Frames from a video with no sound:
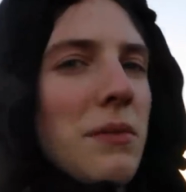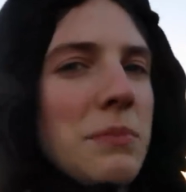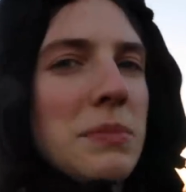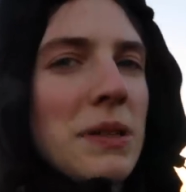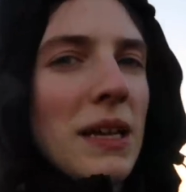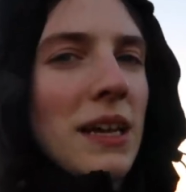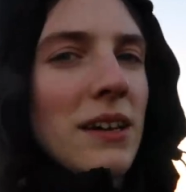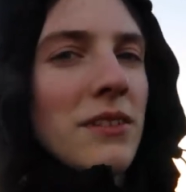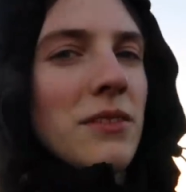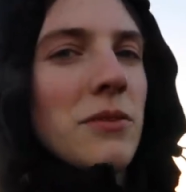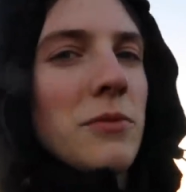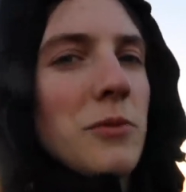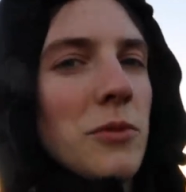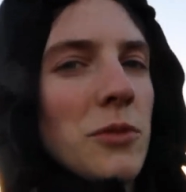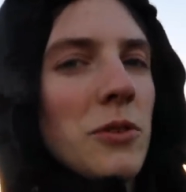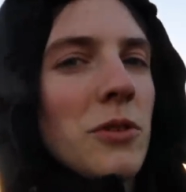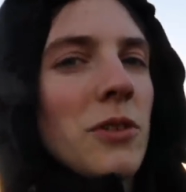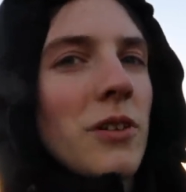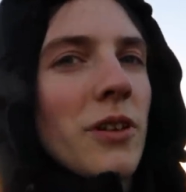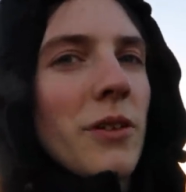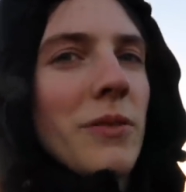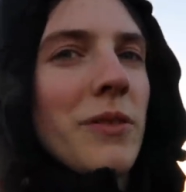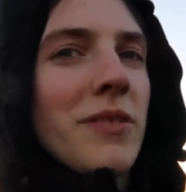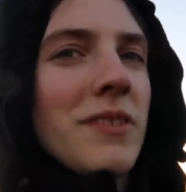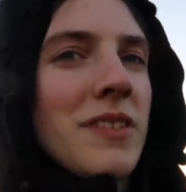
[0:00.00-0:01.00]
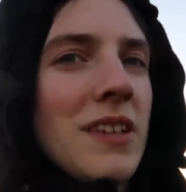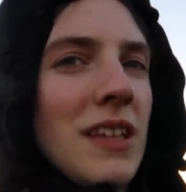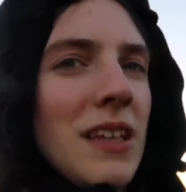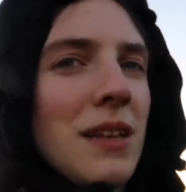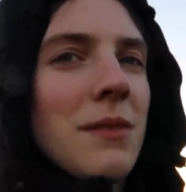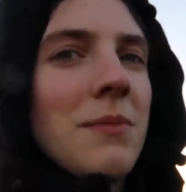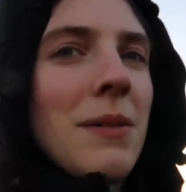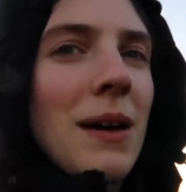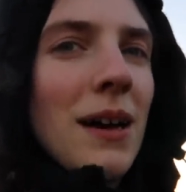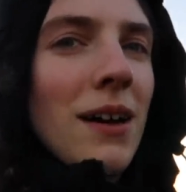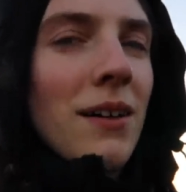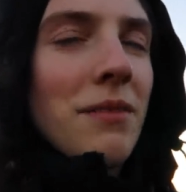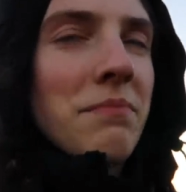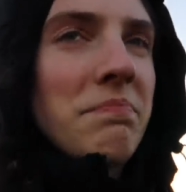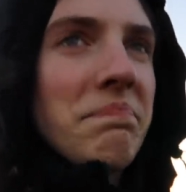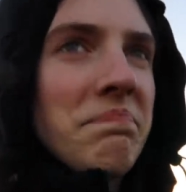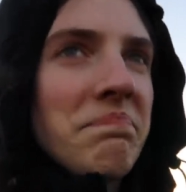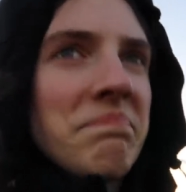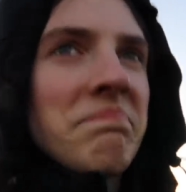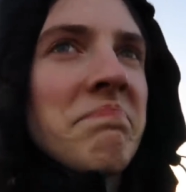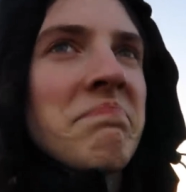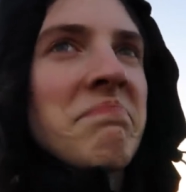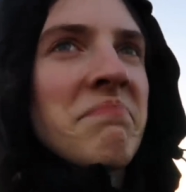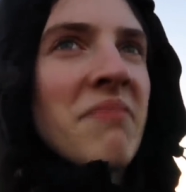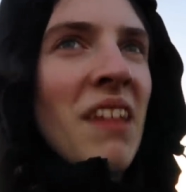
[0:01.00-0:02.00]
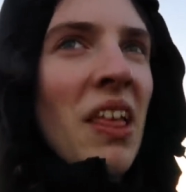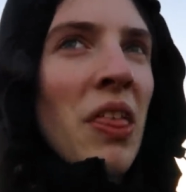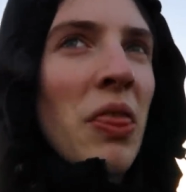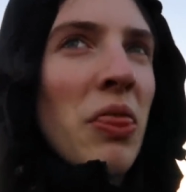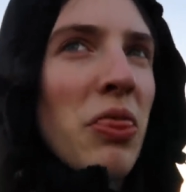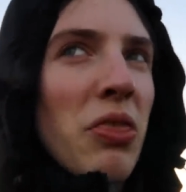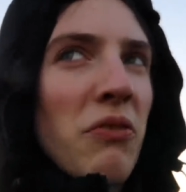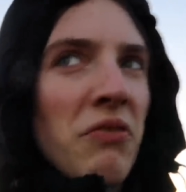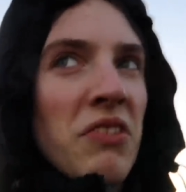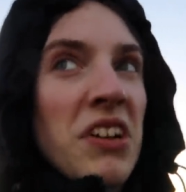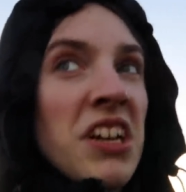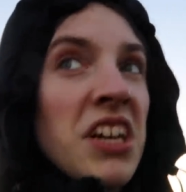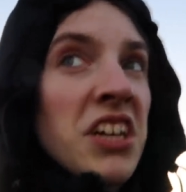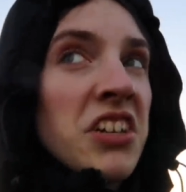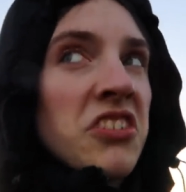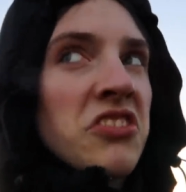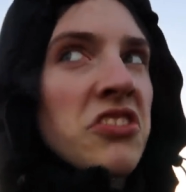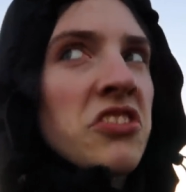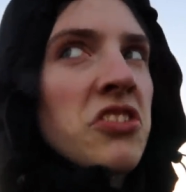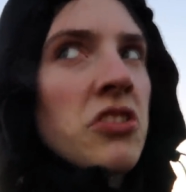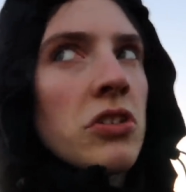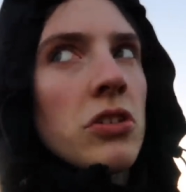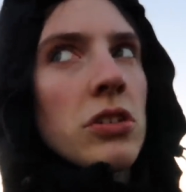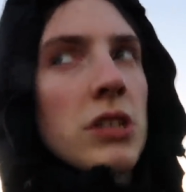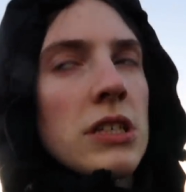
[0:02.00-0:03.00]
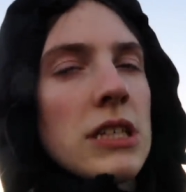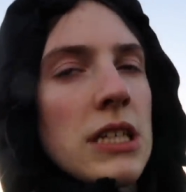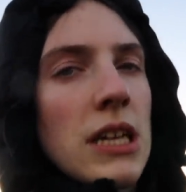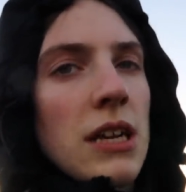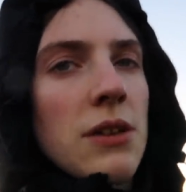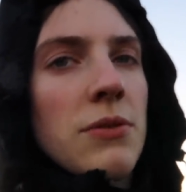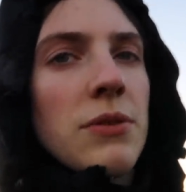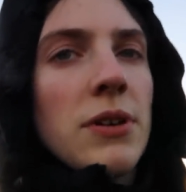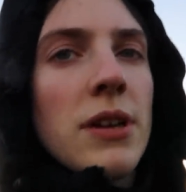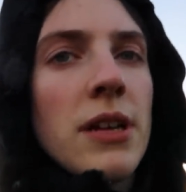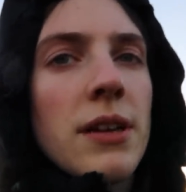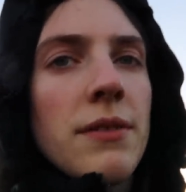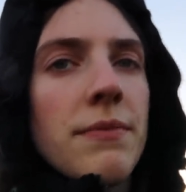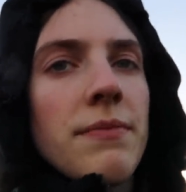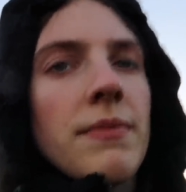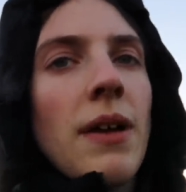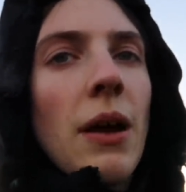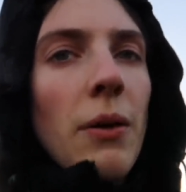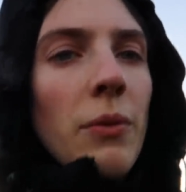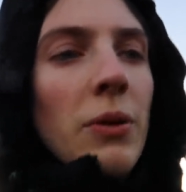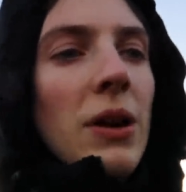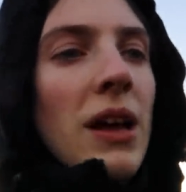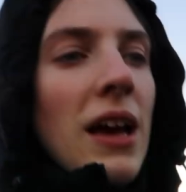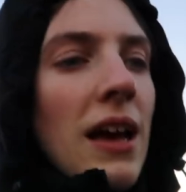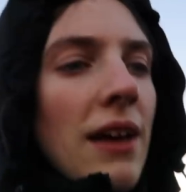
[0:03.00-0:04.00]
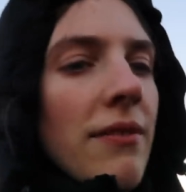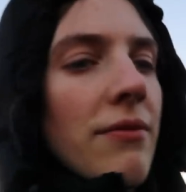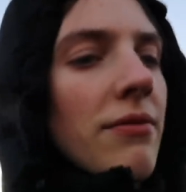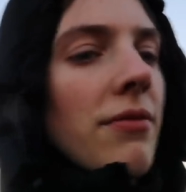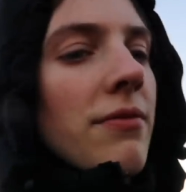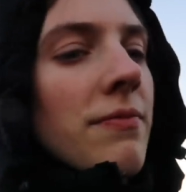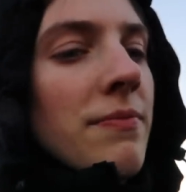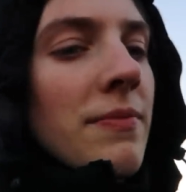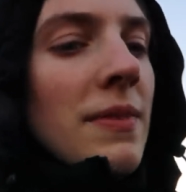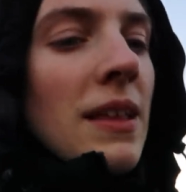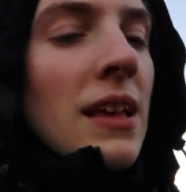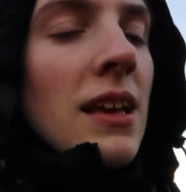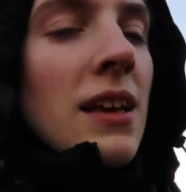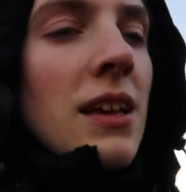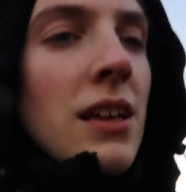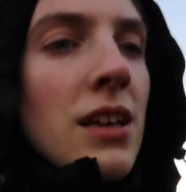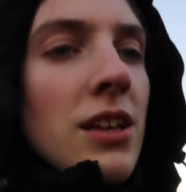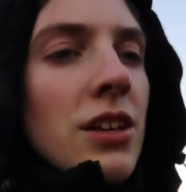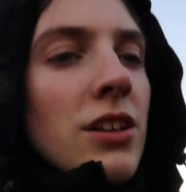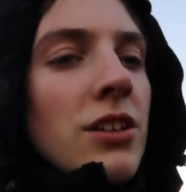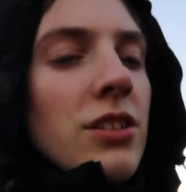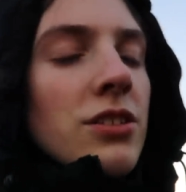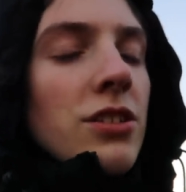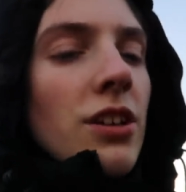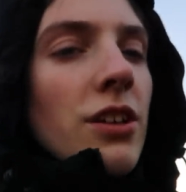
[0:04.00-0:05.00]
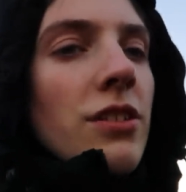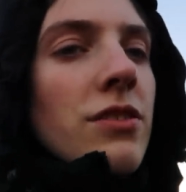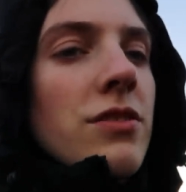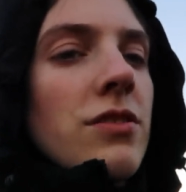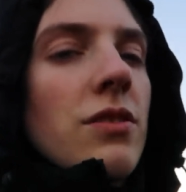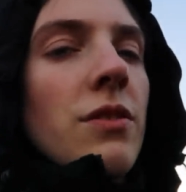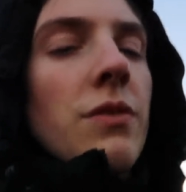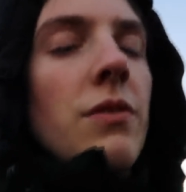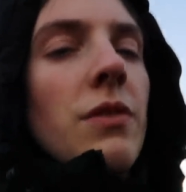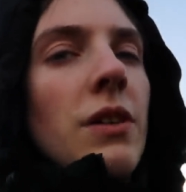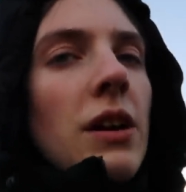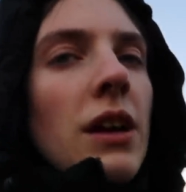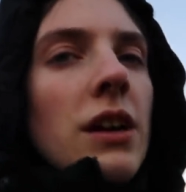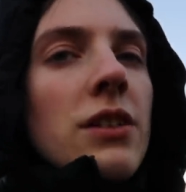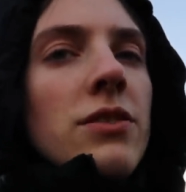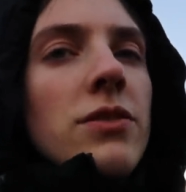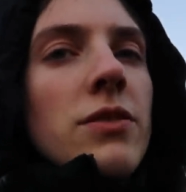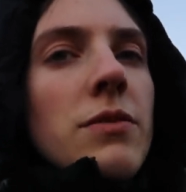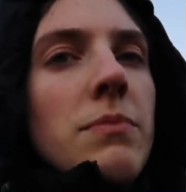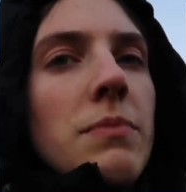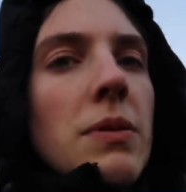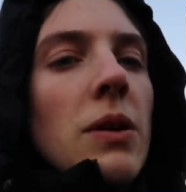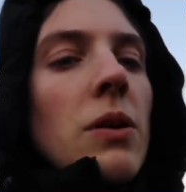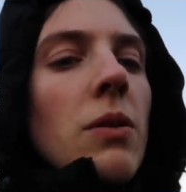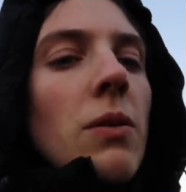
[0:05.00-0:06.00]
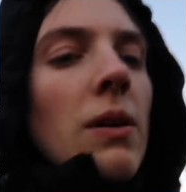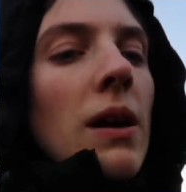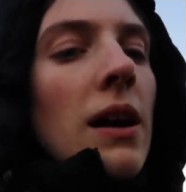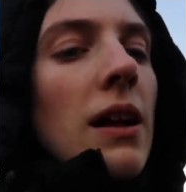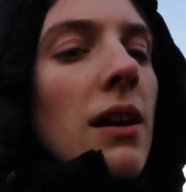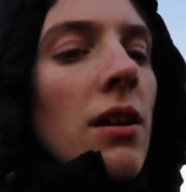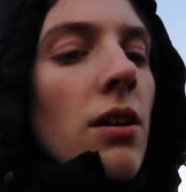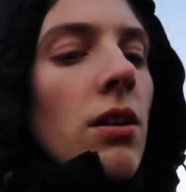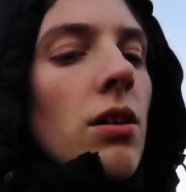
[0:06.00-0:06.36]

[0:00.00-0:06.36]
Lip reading: update on the walk. We've seen about 300 dogs that I wanna have. Joke's not 300, but quite a